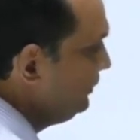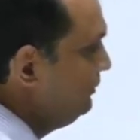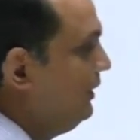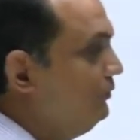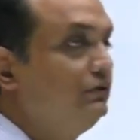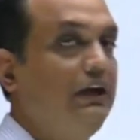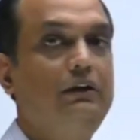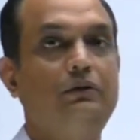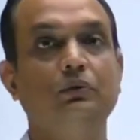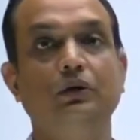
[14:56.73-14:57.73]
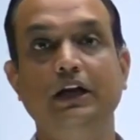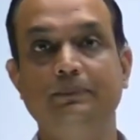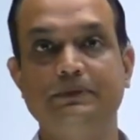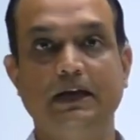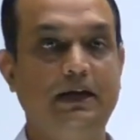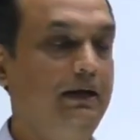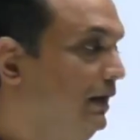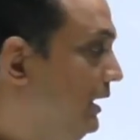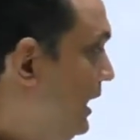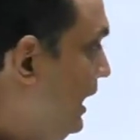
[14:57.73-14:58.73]
from outside to deep
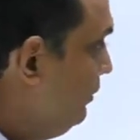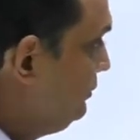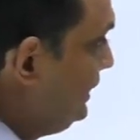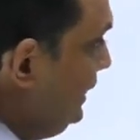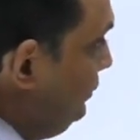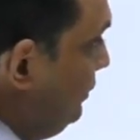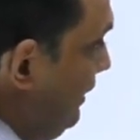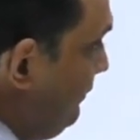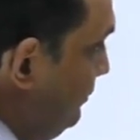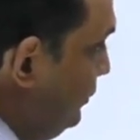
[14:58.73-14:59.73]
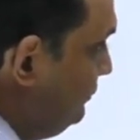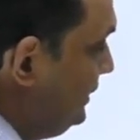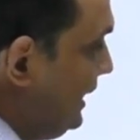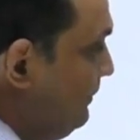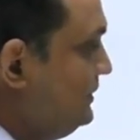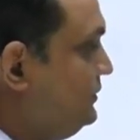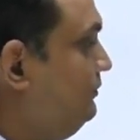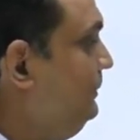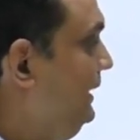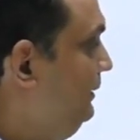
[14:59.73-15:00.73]
side Outside you have removed the ramus
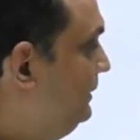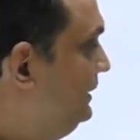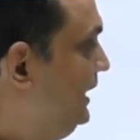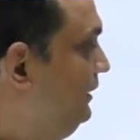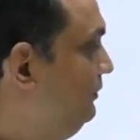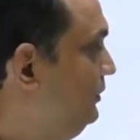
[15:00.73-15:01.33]
of mandible, then you